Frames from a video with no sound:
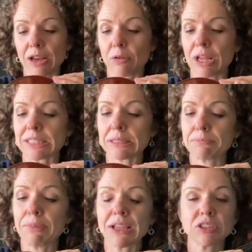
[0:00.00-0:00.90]
and
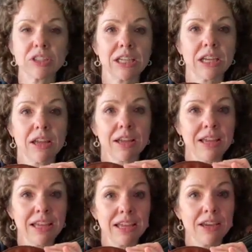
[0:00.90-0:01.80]
especially
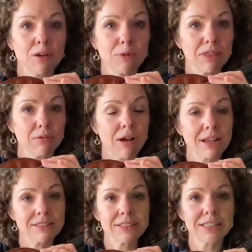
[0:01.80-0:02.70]
here where the
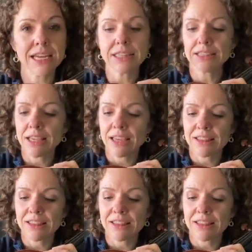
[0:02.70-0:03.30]
rosin stays,